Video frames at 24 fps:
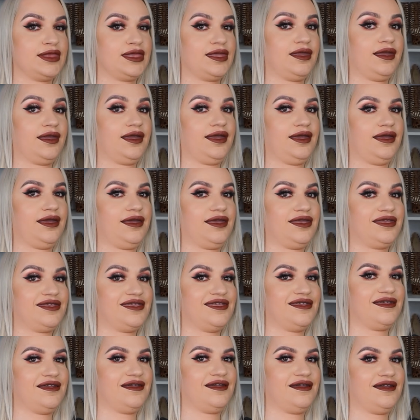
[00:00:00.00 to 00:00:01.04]
Hi
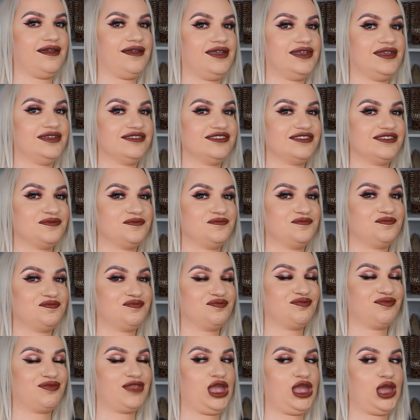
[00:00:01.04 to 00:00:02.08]
guys.
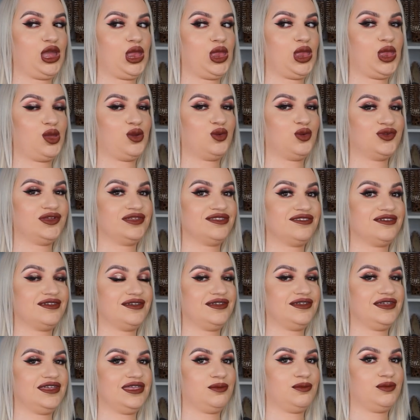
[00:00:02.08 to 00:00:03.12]
A long
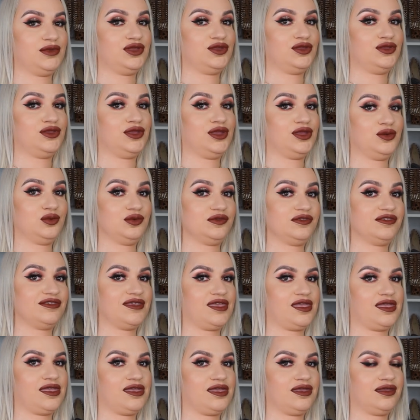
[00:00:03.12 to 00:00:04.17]
time no
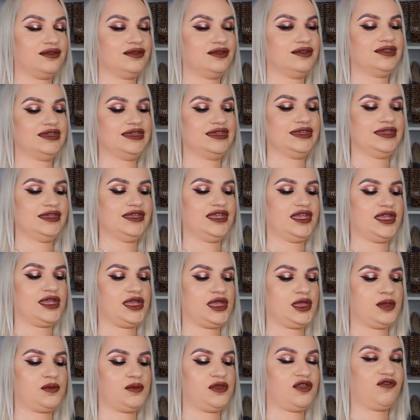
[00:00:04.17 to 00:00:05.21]
see.
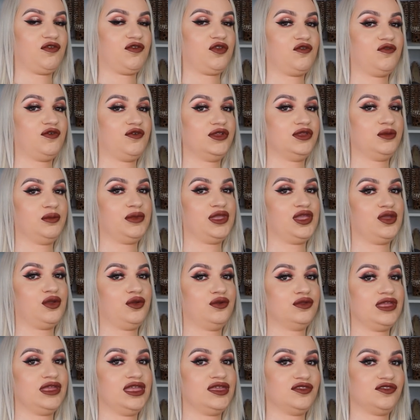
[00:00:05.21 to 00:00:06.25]
If you follow me
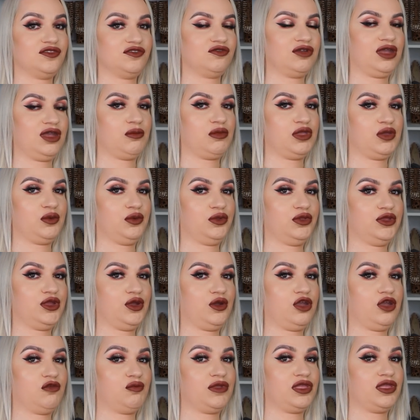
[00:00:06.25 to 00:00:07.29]
on Instagram, you will know
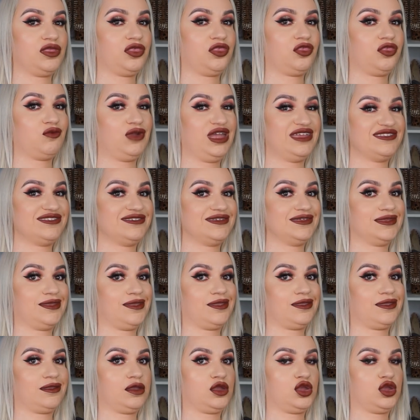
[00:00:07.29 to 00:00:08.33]
I've been
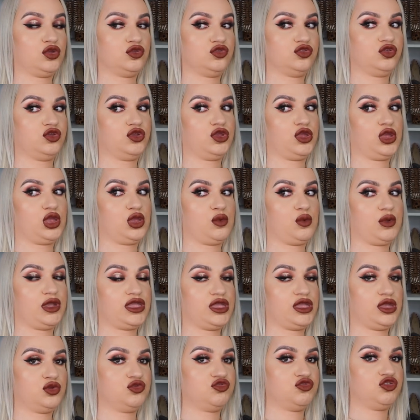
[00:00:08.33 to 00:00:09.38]
threatening to do a
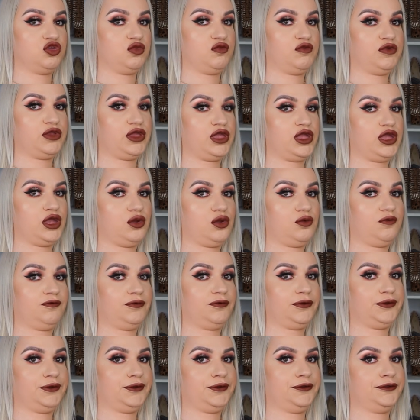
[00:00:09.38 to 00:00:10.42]
YouTube video
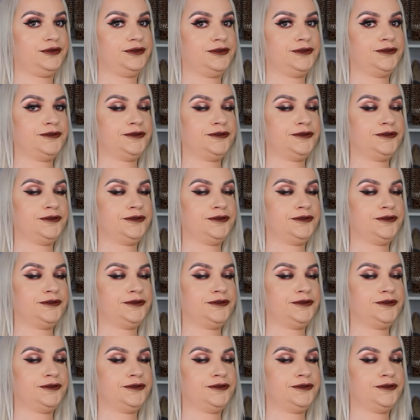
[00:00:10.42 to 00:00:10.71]
for